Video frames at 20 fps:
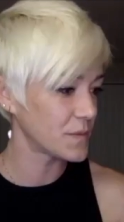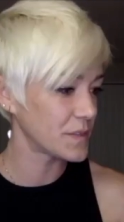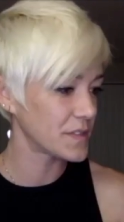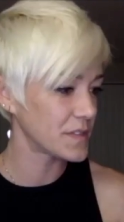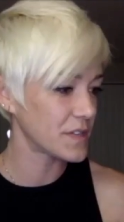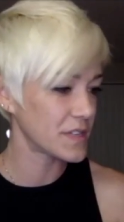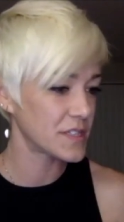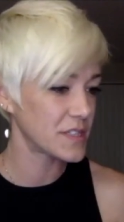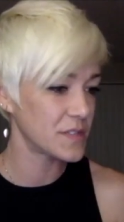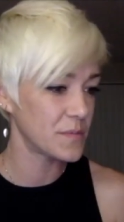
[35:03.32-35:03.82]
we
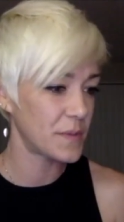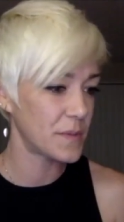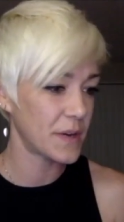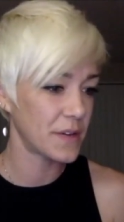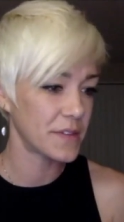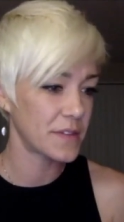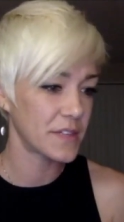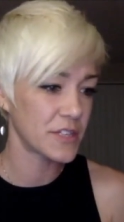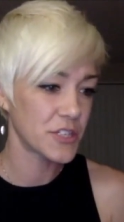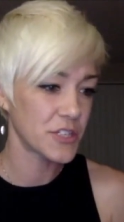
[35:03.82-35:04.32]
talked
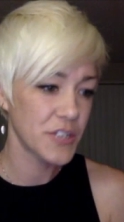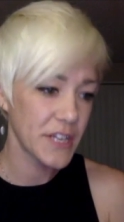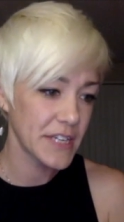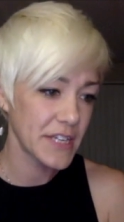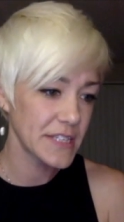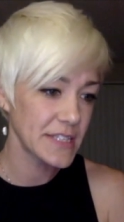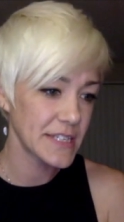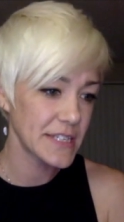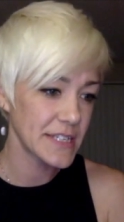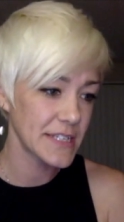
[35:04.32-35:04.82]
about the
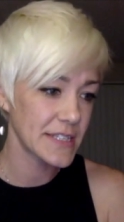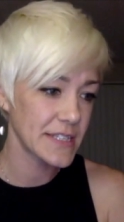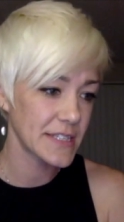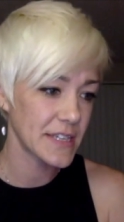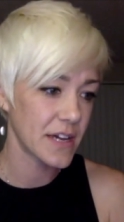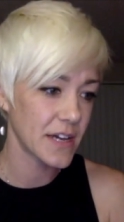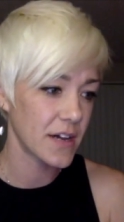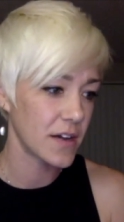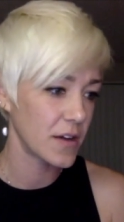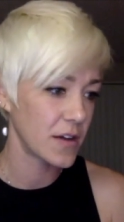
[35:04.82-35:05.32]

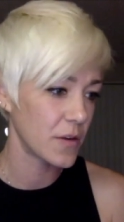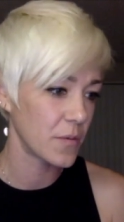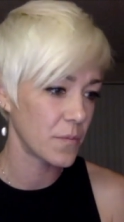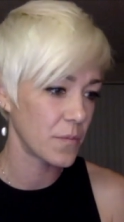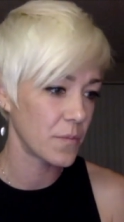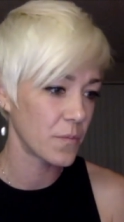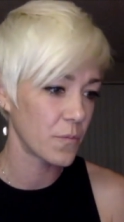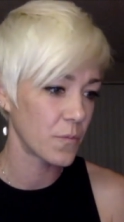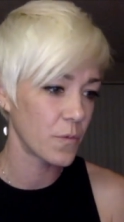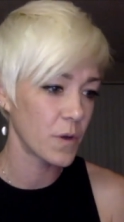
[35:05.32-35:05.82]
transits.
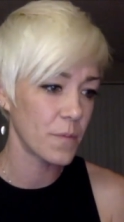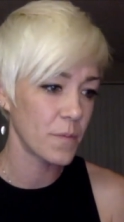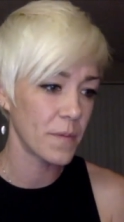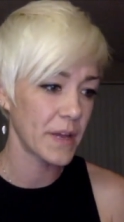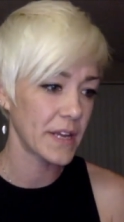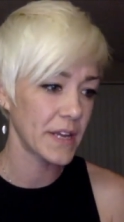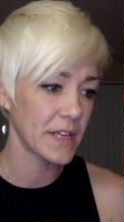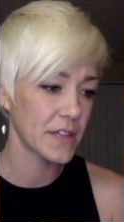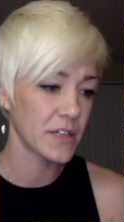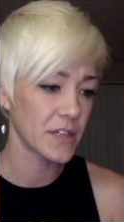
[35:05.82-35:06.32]
Um, what
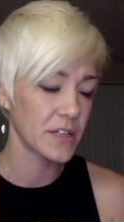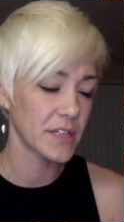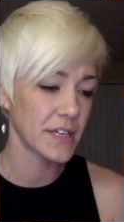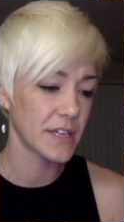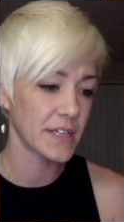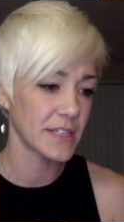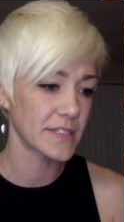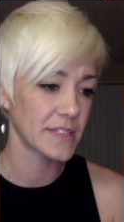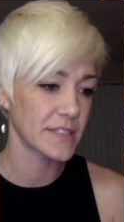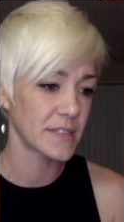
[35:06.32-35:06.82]
might it look
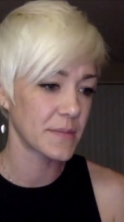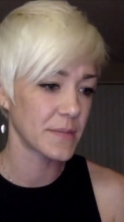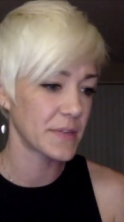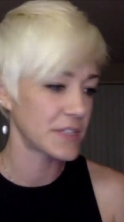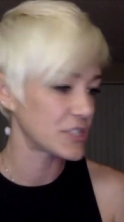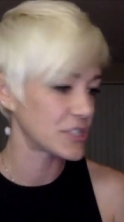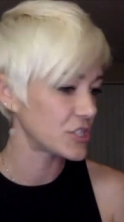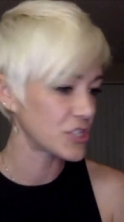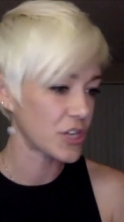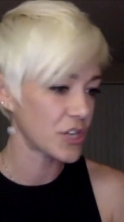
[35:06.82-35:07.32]
like in
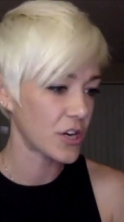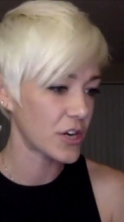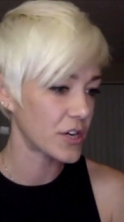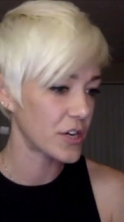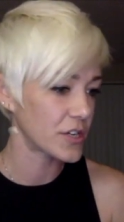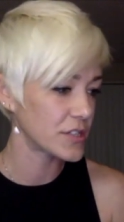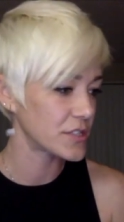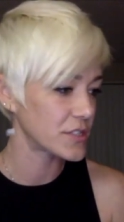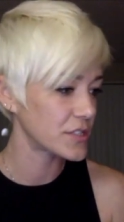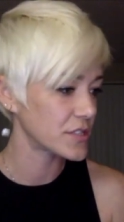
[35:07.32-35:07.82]
somebody's
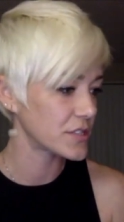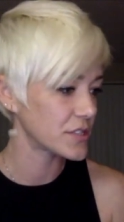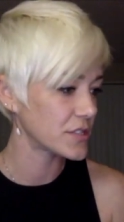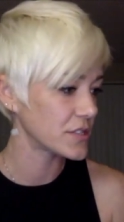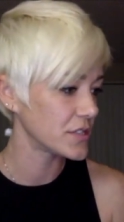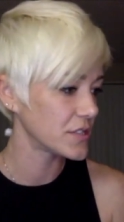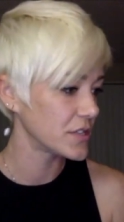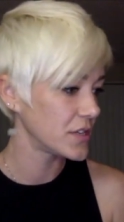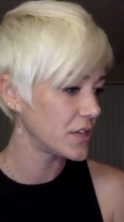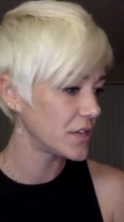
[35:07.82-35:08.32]
chart
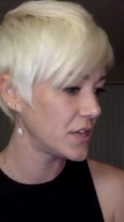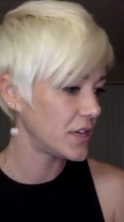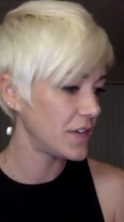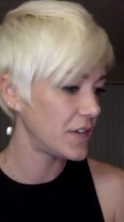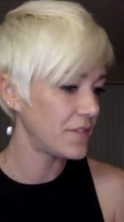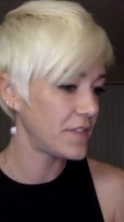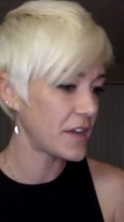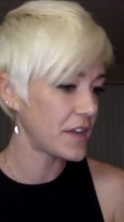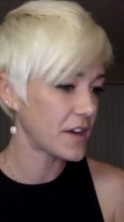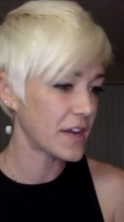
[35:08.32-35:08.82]

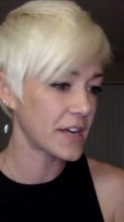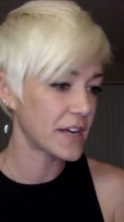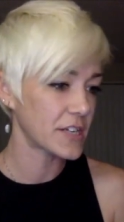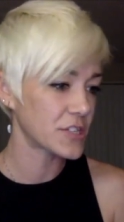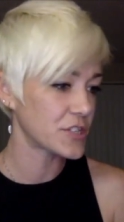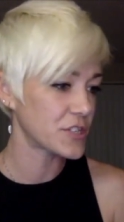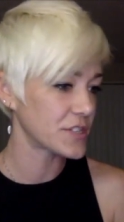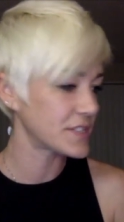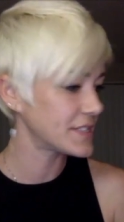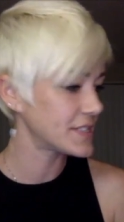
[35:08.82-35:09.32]
if they're
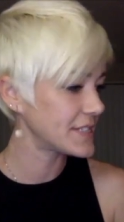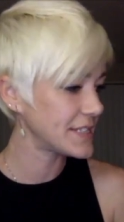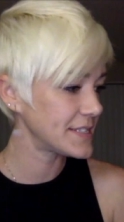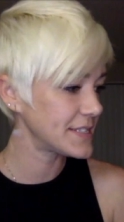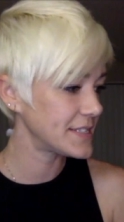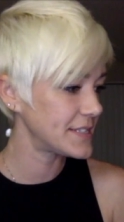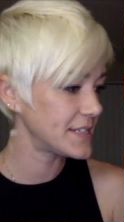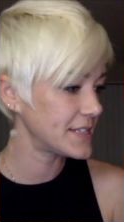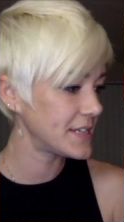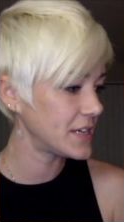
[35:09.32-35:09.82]
extra
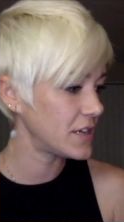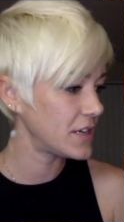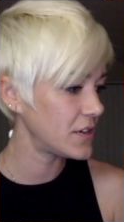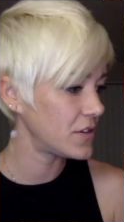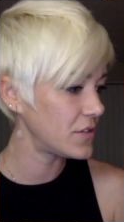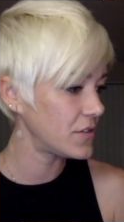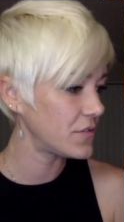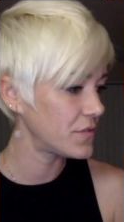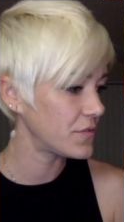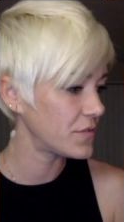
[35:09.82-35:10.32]

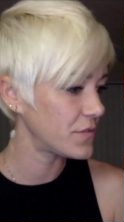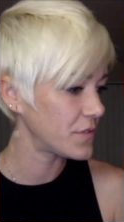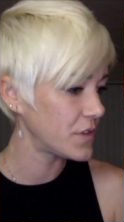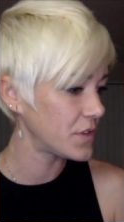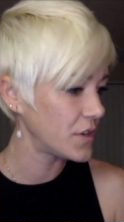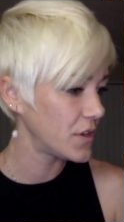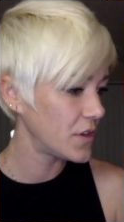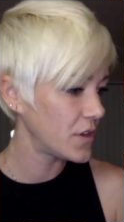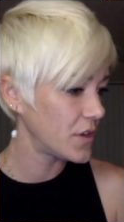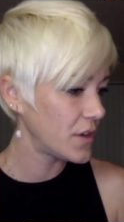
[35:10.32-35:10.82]
sensitive?
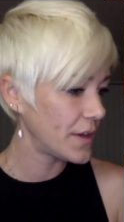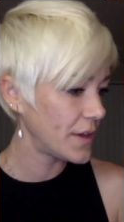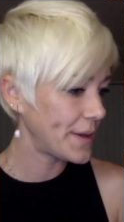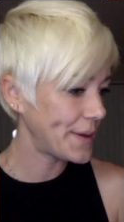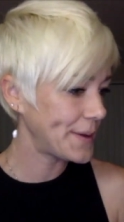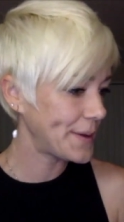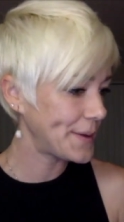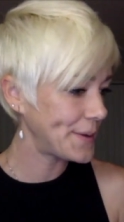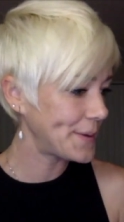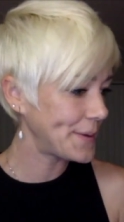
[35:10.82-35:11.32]

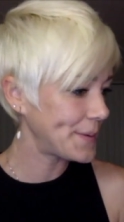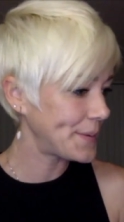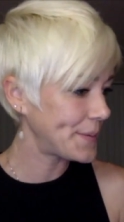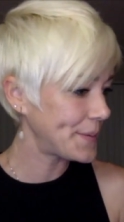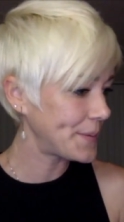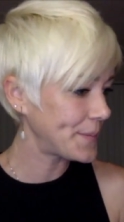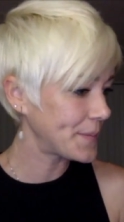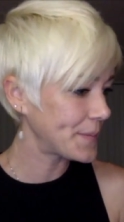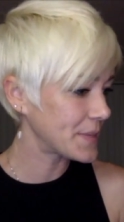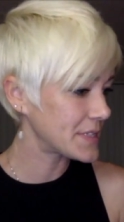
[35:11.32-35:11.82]

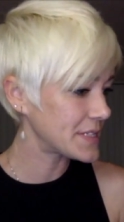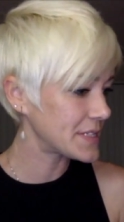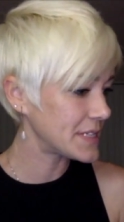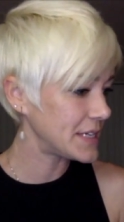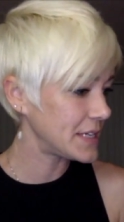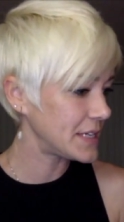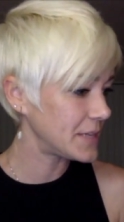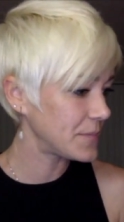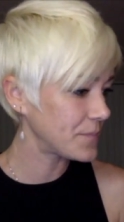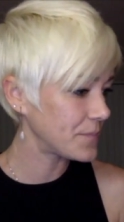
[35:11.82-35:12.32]
Um, let's
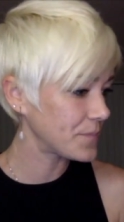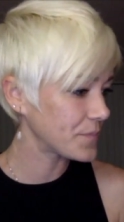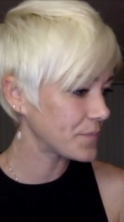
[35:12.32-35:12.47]
see